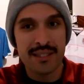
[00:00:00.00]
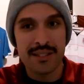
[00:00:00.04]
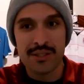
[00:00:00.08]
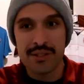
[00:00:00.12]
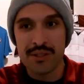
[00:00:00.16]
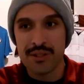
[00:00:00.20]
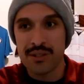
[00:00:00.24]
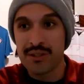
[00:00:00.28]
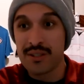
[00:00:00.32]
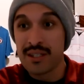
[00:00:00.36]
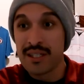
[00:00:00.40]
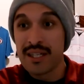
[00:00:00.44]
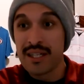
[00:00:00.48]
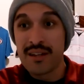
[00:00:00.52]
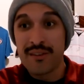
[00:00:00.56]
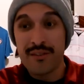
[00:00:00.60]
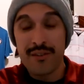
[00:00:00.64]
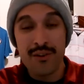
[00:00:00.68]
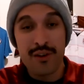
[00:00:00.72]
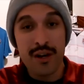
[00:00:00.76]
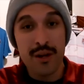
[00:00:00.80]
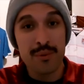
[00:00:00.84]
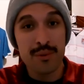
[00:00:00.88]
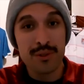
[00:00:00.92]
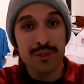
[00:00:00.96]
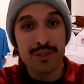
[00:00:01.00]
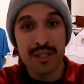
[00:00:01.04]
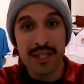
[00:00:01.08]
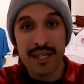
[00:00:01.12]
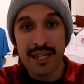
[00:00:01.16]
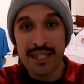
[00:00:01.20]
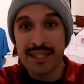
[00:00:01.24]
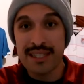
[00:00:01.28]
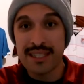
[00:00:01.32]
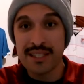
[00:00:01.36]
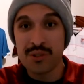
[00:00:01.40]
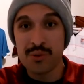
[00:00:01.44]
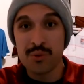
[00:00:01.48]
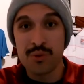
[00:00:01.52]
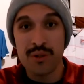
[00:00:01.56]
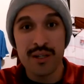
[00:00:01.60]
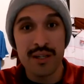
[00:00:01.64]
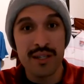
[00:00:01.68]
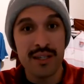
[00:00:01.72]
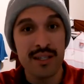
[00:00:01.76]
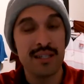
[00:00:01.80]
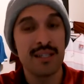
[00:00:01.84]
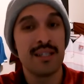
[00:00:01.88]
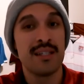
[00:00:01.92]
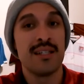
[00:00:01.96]
So if you're able to get this
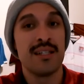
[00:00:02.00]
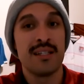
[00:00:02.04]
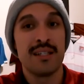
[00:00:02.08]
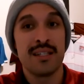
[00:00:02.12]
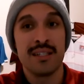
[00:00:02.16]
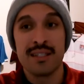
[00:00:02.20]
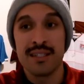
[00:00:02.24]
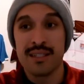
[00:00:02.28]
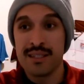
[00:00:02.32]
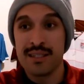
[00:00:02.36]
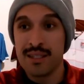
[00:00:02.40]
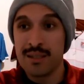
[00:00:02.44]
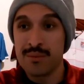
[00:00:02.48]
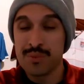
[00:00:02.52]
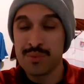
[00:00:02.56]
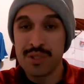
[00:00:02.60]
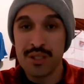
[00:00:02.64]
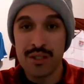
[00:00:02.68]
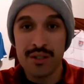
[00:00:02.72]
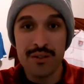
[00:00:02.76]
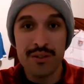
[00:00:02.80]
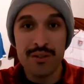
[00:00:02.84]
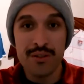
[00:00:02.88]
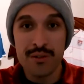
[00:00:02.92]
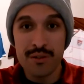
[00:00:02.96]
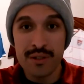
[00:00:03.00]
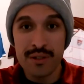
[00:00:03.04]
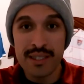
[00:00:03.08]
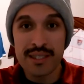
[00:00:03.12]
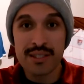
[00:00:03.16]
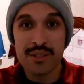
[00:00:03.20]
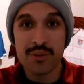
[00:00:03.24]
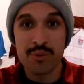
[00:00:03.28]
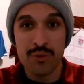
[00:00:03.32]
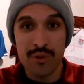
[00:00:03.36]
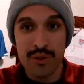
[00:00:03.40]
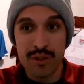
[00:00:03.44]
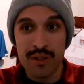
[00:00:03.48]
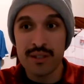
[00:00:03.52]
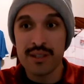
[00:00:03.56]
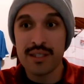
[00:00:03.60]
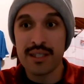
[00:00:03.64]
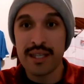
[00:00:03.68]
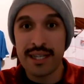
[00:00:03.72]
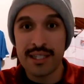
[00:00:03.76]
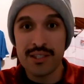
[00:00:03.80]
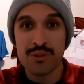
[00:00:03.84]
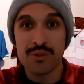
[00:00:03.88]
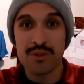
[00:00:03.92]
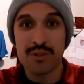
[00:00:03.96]
one, I'm telling you, it's worth the
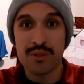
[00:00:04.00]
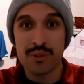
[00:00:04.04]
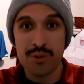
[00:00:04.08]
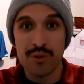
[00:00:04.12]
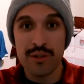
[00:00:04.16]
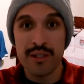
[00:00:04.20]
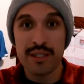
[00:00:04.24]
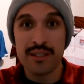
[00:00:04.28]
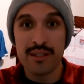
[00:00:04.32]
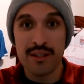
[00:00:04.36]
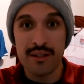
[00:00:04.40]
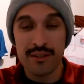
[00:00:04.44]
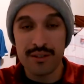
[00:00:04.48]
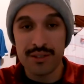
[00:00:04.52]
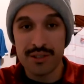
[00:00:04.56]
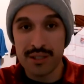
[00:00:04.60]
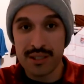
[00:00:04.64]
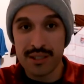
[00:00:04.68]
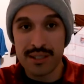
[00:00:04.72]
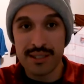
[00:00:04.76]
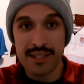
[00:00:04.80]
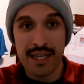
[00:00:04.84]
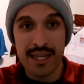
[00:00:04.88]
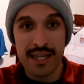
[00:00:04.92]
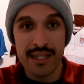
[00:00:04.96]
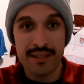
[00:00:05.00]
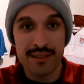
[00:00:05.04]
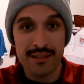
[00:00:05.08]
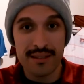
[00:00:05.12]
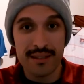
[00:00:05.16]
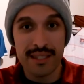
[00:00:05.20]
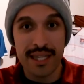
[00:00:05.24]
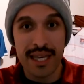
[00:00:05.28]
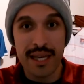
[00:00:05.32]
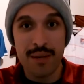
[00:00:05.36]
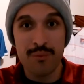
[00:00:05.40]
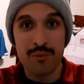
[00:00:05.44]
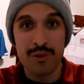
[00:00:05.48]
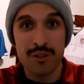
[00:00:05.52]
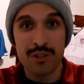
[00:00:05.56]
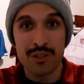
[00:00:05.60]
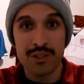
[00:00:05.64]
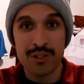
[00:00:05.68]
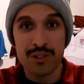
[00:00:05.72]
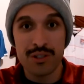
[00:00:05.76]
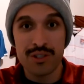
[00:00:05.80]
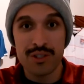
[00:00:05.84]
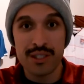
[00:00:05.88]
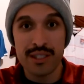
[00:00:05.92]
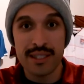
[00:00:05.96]
extra $20 because the game worn
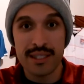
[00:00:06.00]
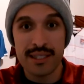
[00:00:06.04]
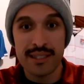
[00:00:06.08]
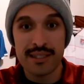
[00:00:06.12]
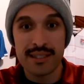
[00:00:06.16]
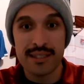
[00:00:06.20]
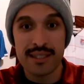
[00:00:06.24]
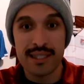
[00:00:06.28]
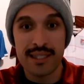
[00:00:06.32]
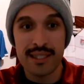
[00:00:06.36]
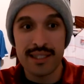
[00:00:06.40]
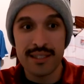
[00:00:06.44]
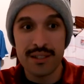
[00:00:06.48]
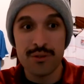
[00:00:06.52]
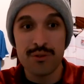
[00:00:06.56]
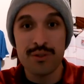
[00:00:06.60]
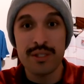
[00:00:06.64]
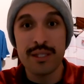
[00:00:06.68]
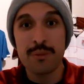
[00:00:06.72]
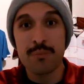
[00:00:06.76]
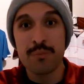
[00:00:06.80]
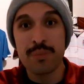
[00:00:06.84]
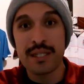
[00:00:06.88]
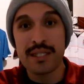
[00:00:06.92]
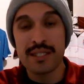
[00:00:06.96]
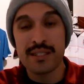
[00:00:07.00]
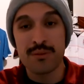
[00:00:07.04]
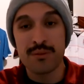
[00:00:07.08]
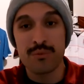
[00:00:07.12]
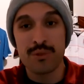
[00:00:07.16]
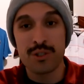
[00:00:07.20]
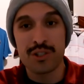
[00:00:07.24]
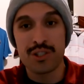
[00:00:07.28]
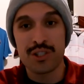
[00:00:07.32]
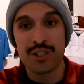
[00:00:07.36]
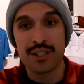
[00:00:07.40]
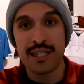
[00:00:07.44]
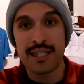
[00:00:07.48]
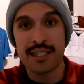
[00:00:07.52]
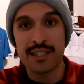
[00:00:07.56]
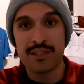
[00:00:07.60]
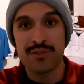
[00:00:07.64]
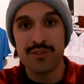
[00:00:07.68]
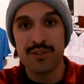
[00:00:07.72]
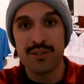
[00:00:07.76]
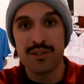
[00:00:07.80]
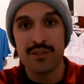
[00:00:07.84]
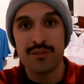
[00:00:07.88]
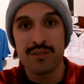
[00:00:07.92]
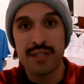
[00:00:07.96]
jersey is a unique piece of merchandise
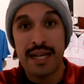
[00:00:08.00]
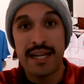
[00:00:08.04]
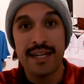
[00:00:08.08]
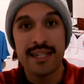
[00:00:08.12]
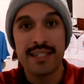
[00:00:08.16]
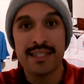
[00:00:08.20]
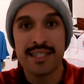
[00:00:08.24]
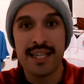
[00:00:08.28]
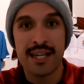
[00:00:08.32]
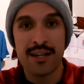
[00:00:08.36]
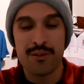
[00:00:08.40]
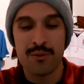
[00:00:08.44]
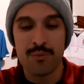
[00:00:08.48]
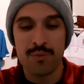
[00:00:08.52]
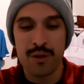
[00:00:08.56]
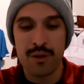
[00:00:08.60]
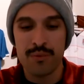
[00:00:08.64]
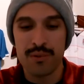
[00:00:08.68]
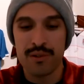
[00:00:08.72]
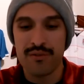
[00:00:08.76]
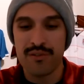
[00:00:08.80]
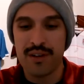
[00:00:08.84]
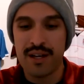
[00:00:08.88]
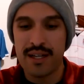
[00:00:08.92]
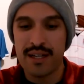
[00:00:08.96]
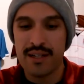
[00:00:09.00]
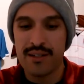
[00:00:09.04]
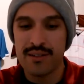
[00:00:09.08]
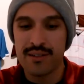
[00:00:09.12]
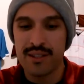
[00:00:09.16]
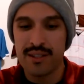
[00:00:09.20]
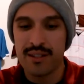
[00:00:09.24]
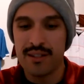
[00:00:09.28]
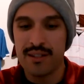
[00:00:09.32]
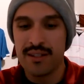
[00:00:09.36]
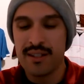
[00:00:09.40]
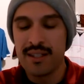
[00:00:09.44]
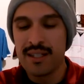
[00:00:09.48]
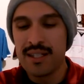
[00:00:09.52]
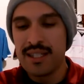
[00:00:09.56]
for any Sac Republic fan out there.